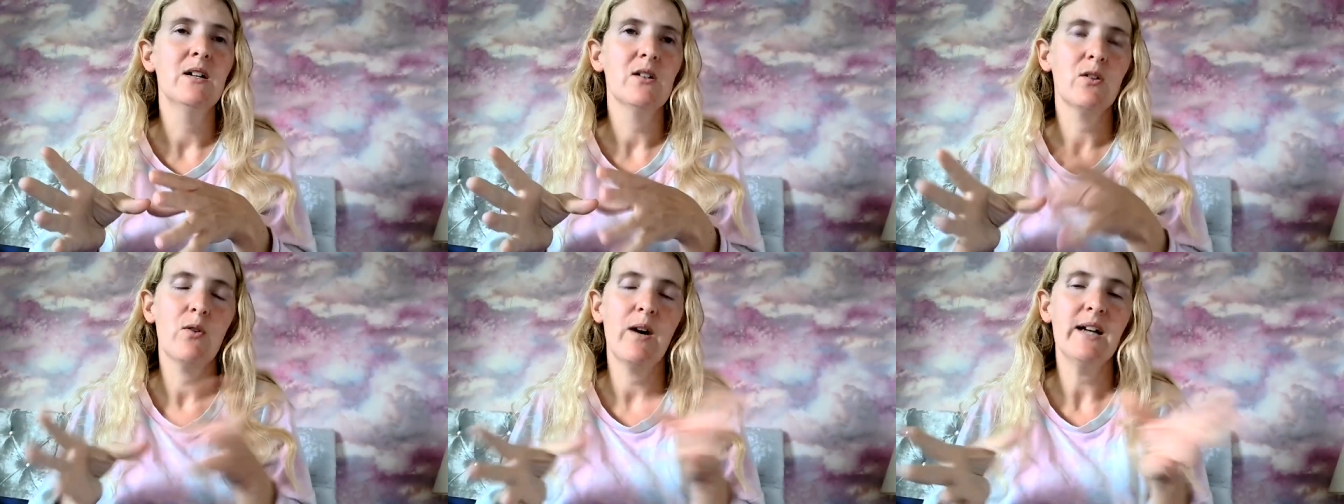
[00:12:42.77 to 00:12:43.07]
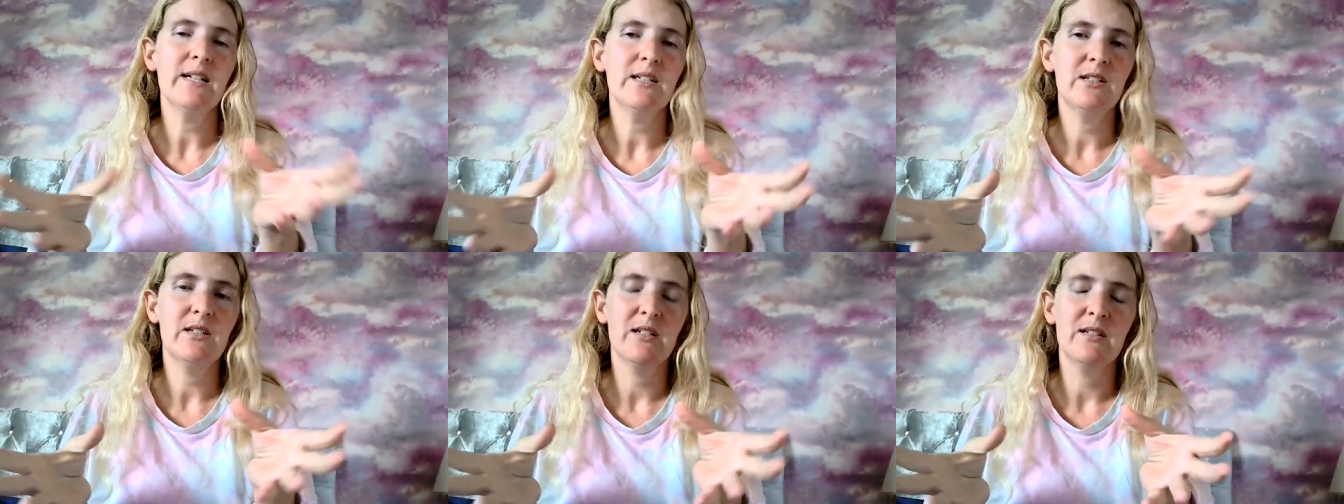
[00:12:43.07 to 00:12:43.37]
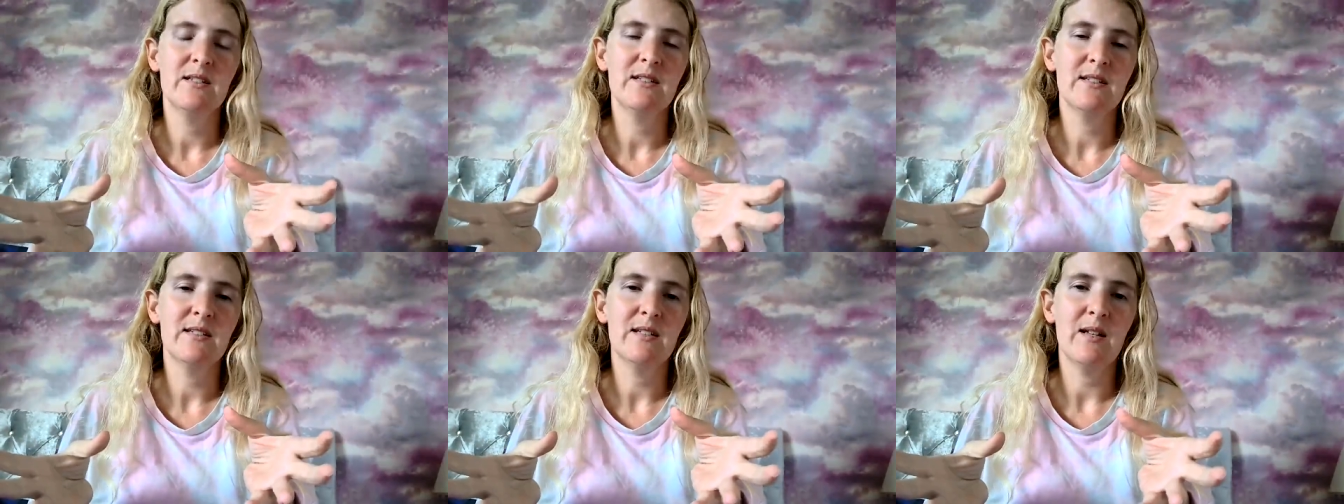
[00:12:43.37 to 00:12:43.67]

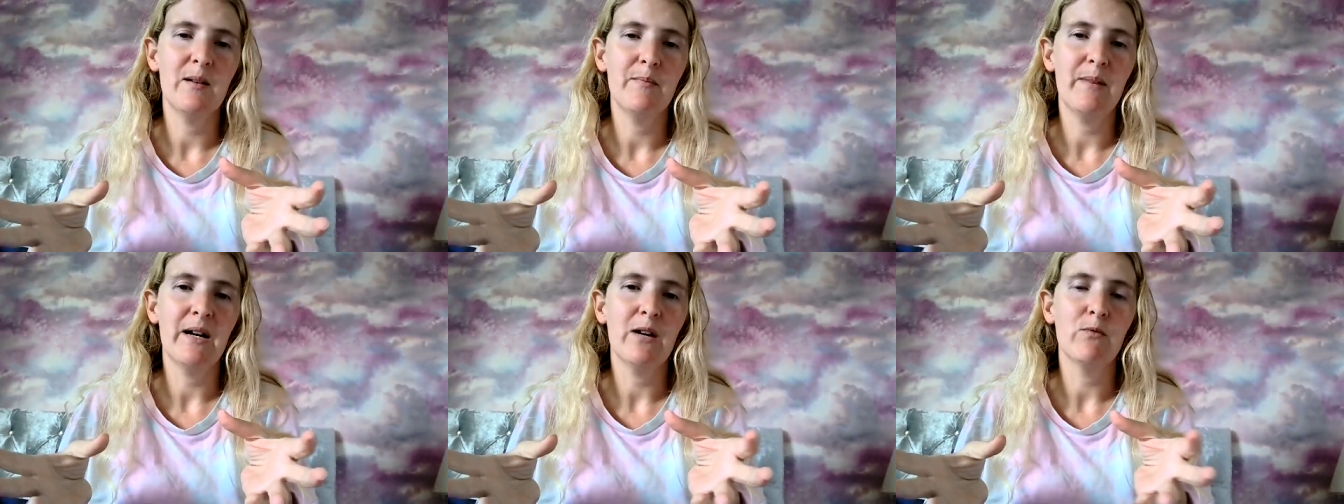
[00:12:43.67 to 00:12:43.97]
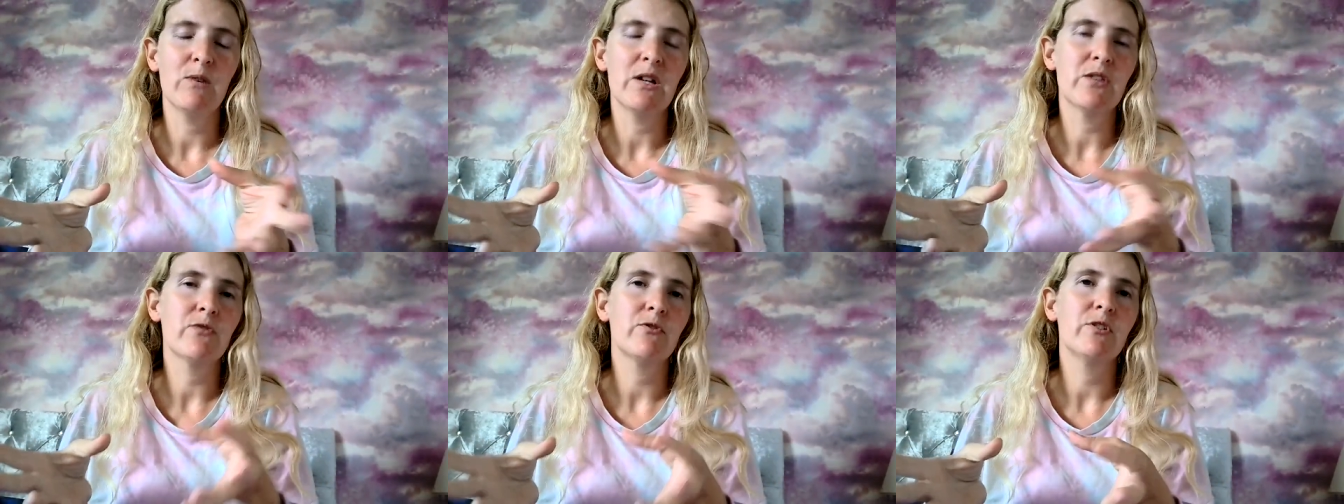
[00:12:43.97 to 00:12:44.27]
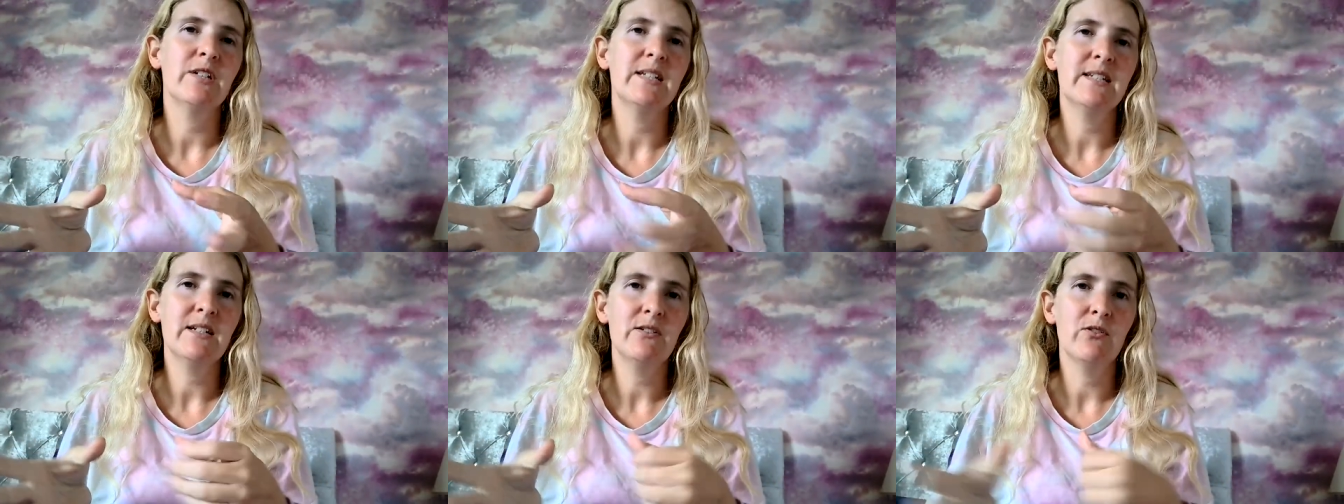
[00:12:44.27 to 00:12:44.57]
questions about whether
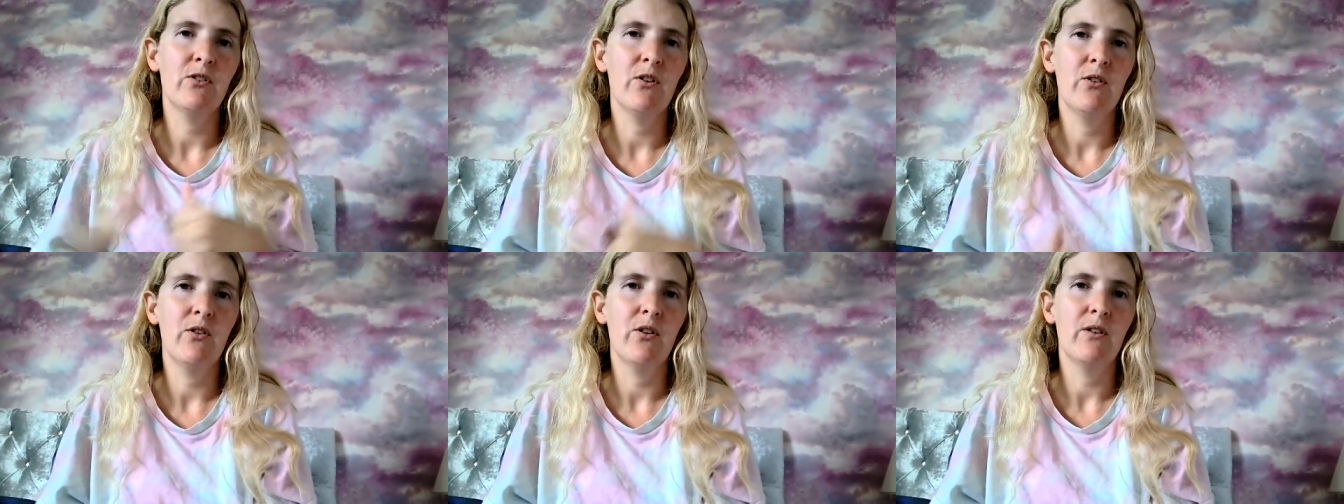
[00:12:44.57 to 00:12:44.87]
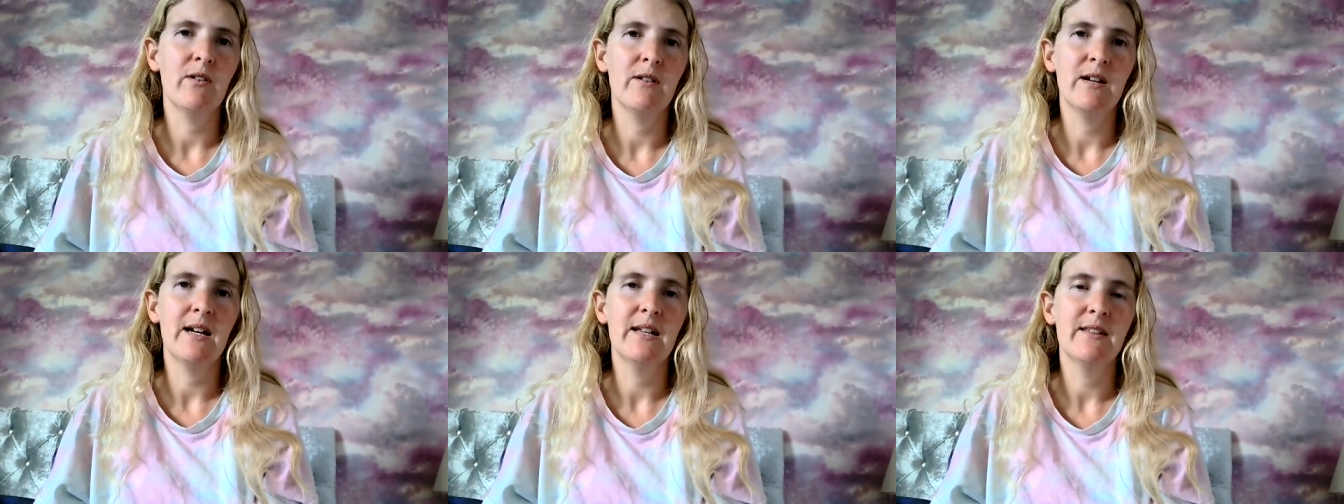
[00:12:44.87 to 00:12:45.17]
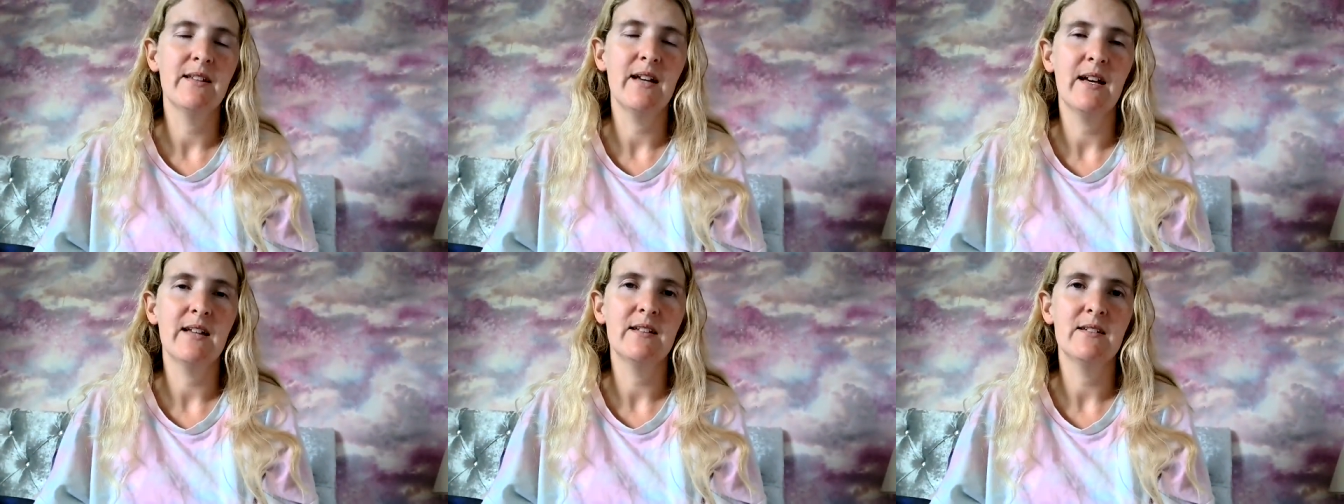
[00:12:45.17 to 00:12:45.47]
he did it or not,
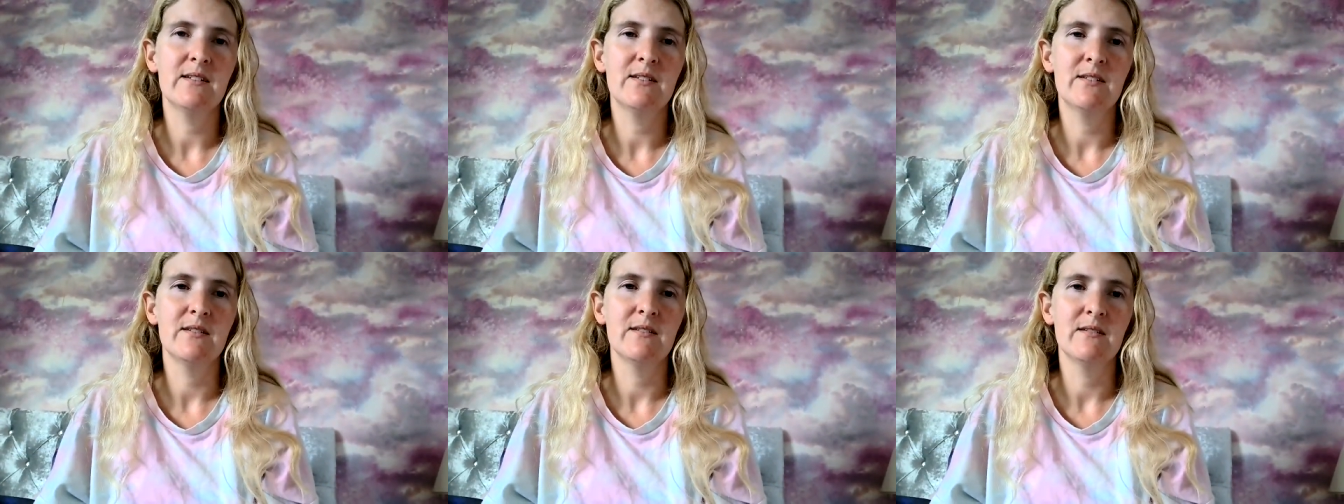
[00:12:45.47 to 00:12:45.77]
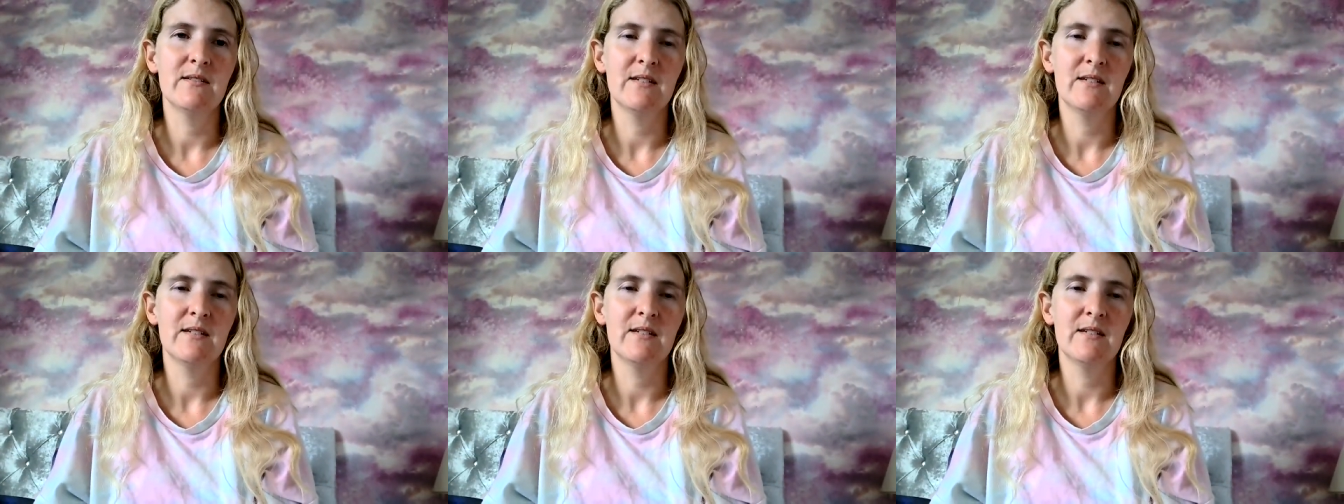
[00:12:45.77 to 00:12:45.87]
and and